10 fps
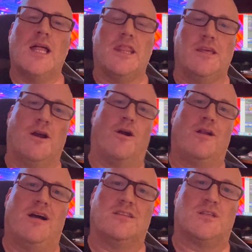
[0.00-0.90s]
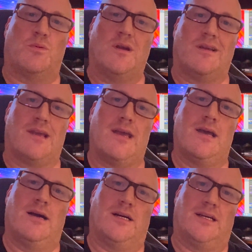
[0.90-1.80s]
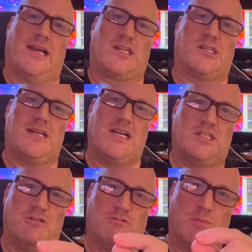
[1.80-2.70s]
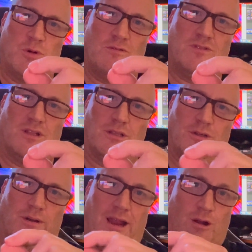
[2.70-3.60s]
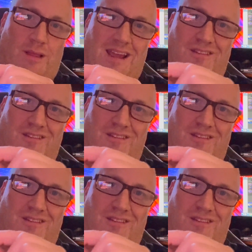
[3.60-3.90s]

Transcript: The R-knot spring actually has you remove the little airline